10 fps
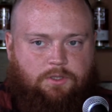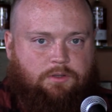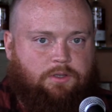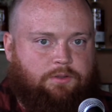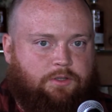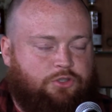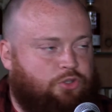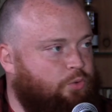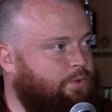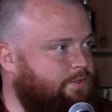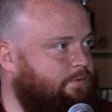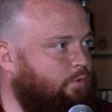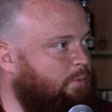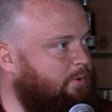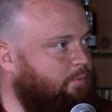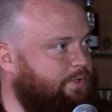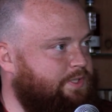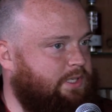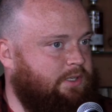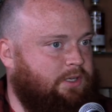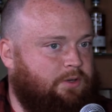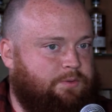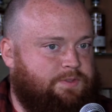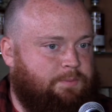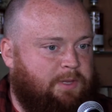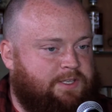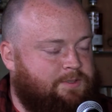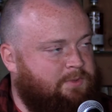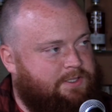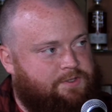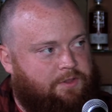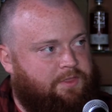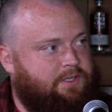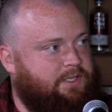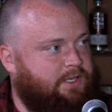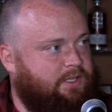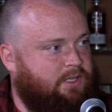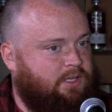the truest form of whiskey, to make something that's authentic,